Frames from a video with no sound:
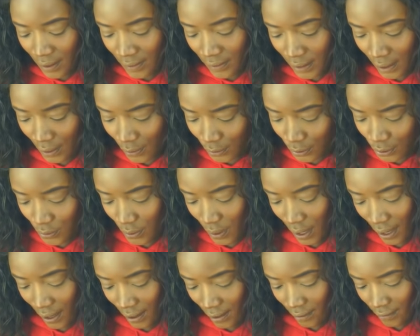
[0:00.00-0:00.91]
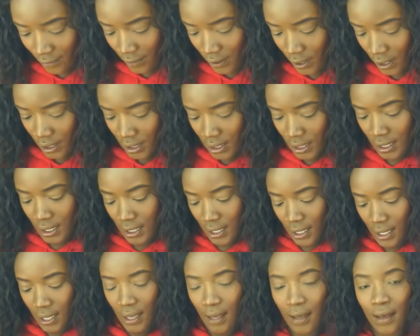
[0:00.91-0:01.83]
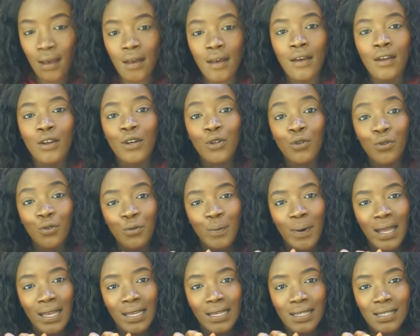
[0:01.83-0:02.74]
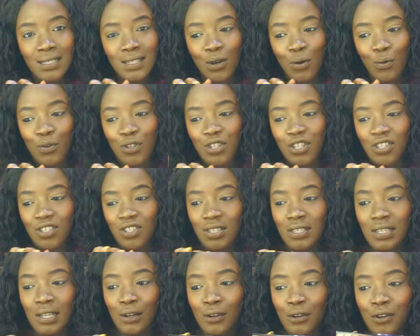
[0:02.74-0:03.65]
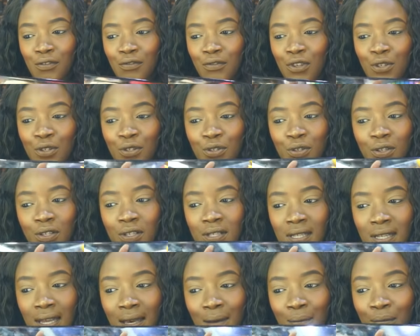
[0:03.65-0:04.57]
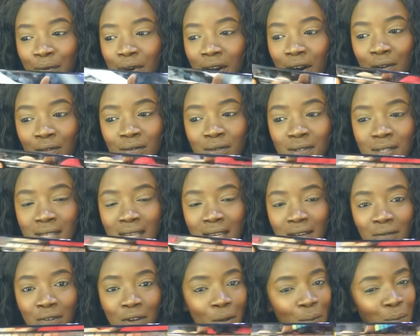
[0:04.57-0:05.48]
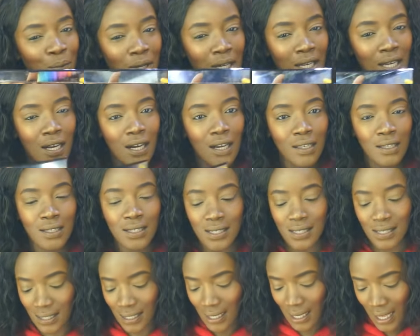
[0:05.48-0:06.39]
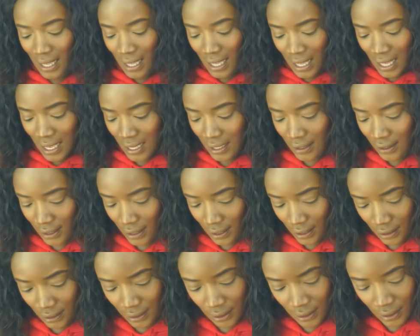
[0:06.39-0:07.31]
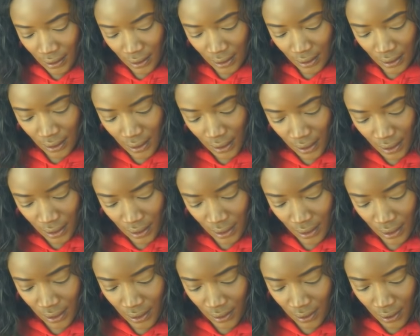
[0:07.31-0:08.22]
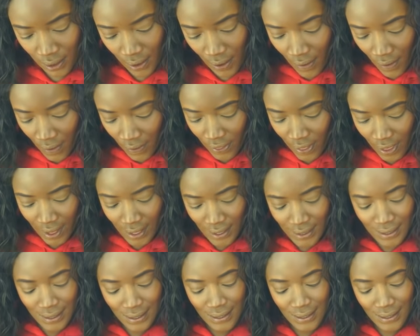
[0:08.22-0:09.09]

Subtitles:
they also have the nude palette, which is just a lot of neutrals and like browns and very pretty colors. And then there is the